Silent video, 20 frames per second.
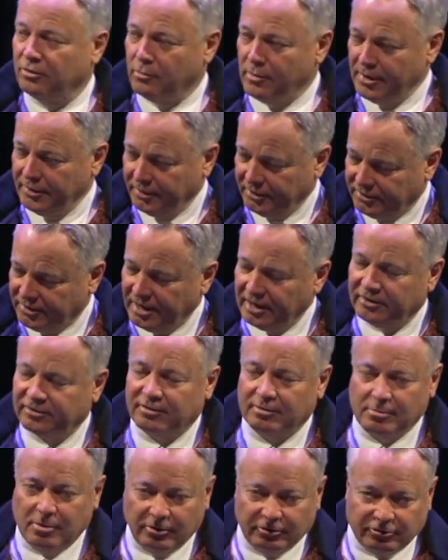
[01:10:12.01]
one that takes
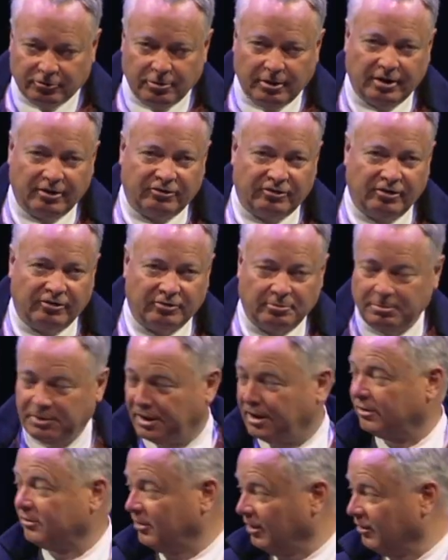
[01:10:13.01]
the most criticism
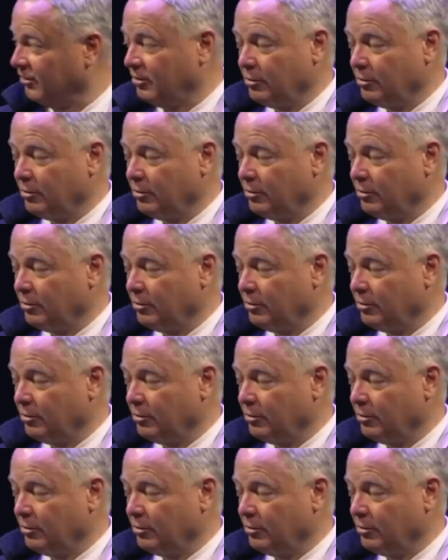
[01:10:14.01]
because he's